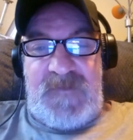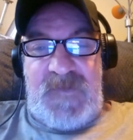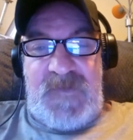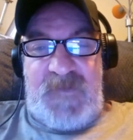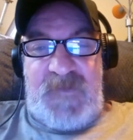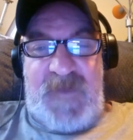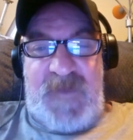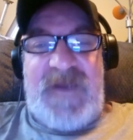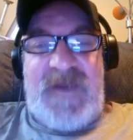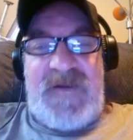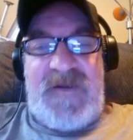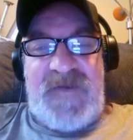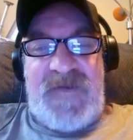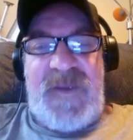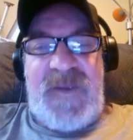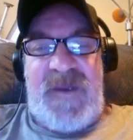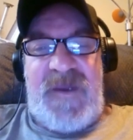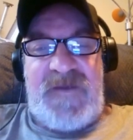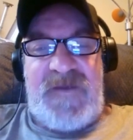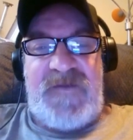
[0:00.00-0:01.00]
been
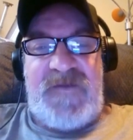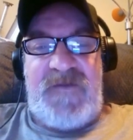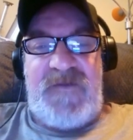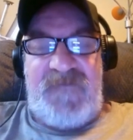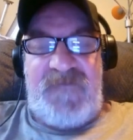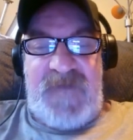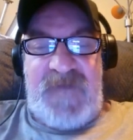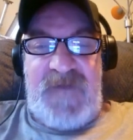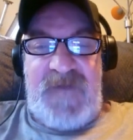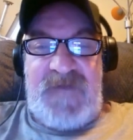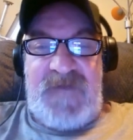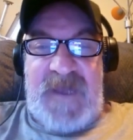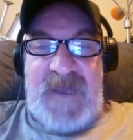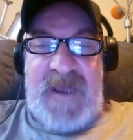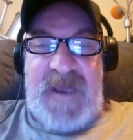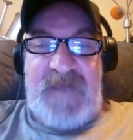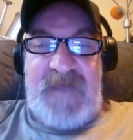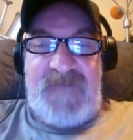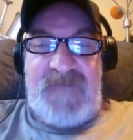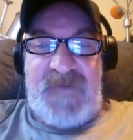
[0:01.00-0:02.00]
discussed a few
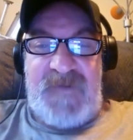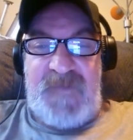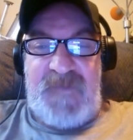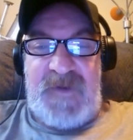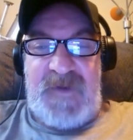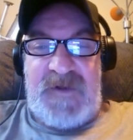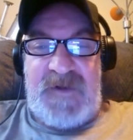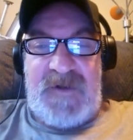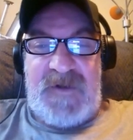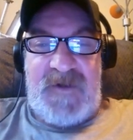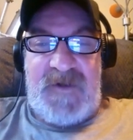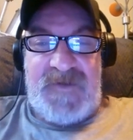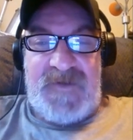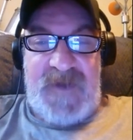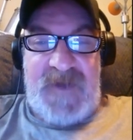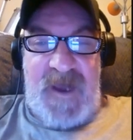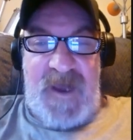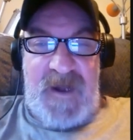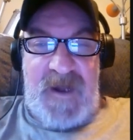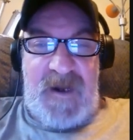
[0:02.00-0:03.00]
times, but there's
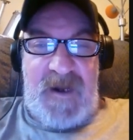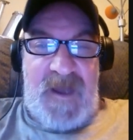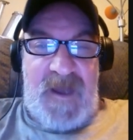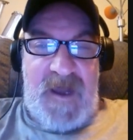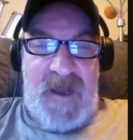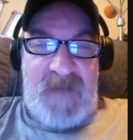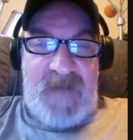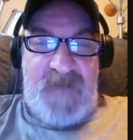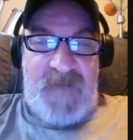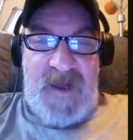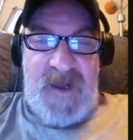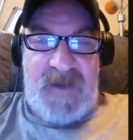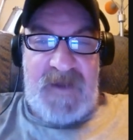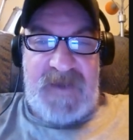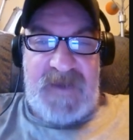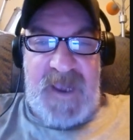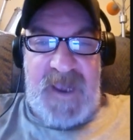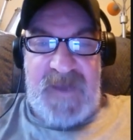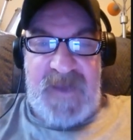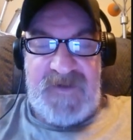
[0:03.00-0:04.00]
not a lot of
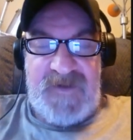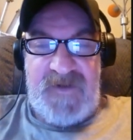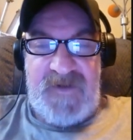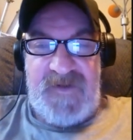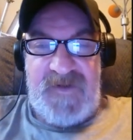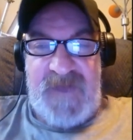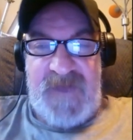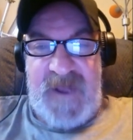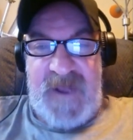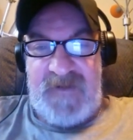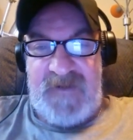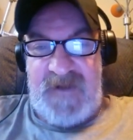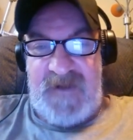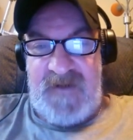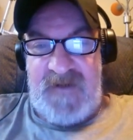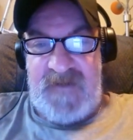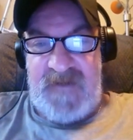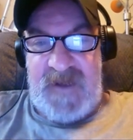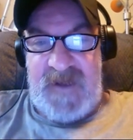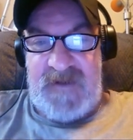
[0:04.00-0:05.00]
podcasters out
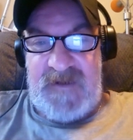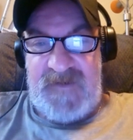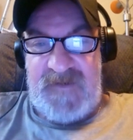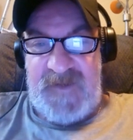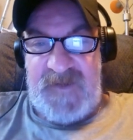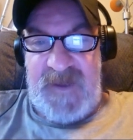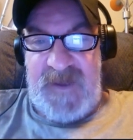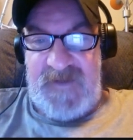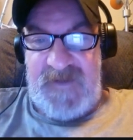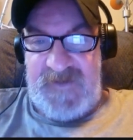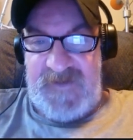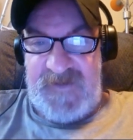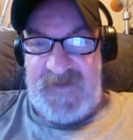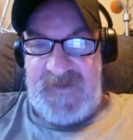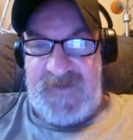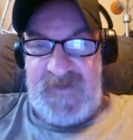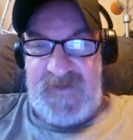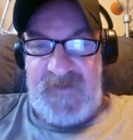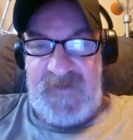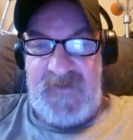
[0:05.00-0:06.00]
there that
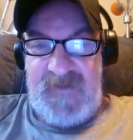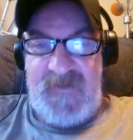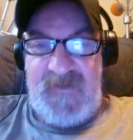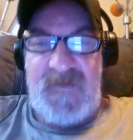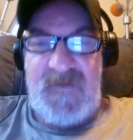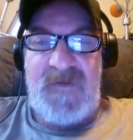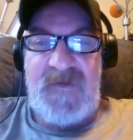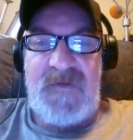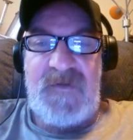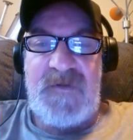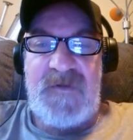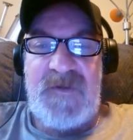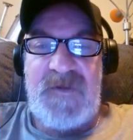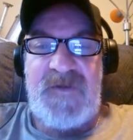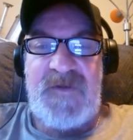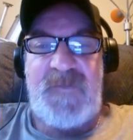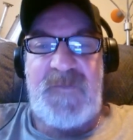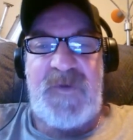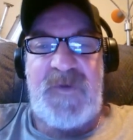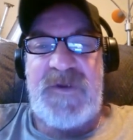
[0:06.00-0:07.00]
discusses
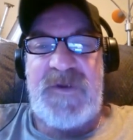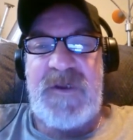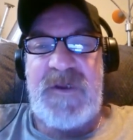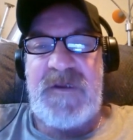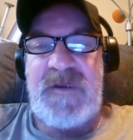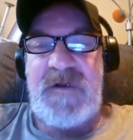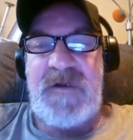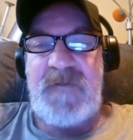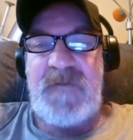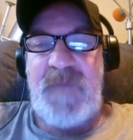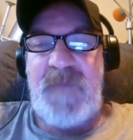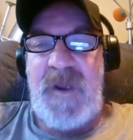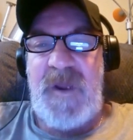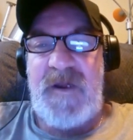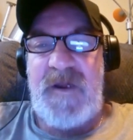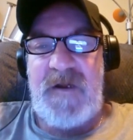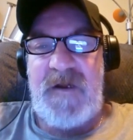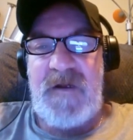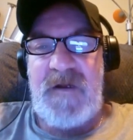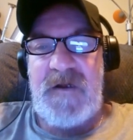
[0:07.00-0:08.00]
this particular
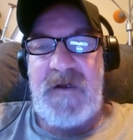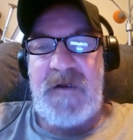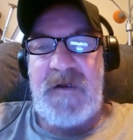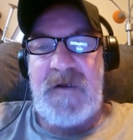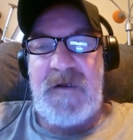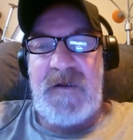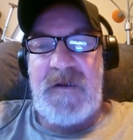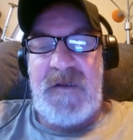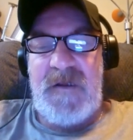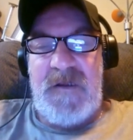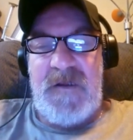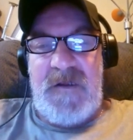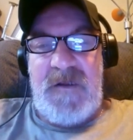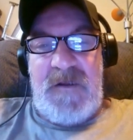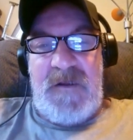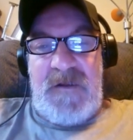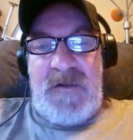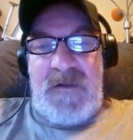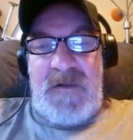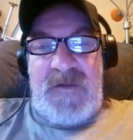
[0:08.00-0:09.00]
player.
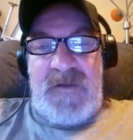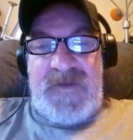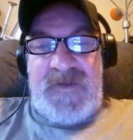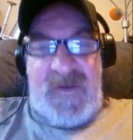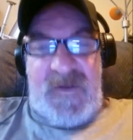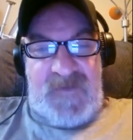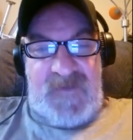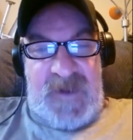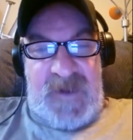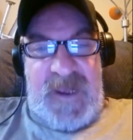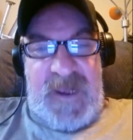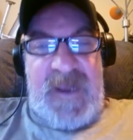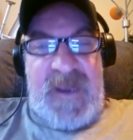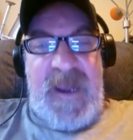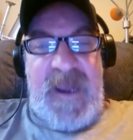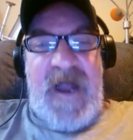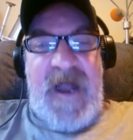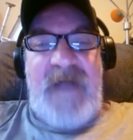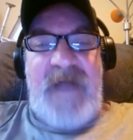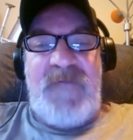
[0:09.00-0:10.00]
So today,
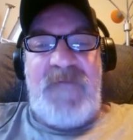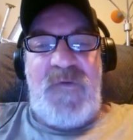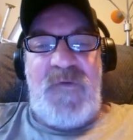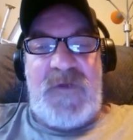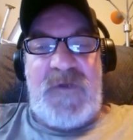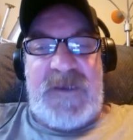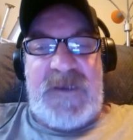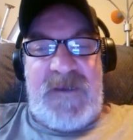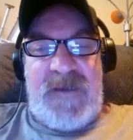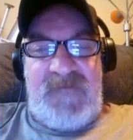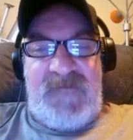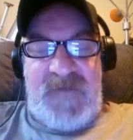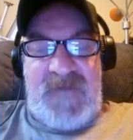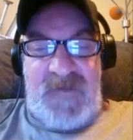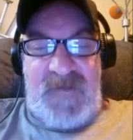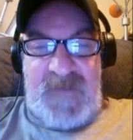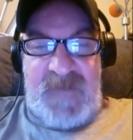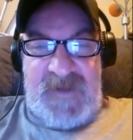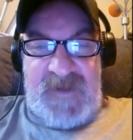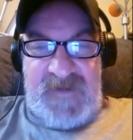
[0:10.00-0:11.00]
I'm going to give
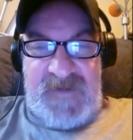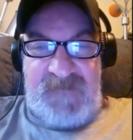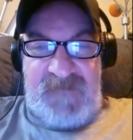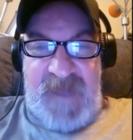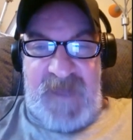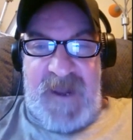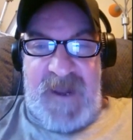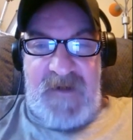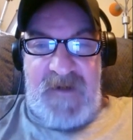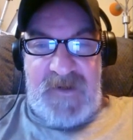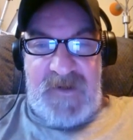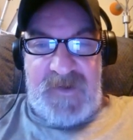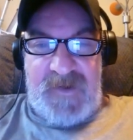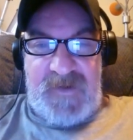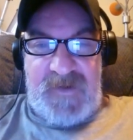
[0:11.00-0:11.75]
him his flowers.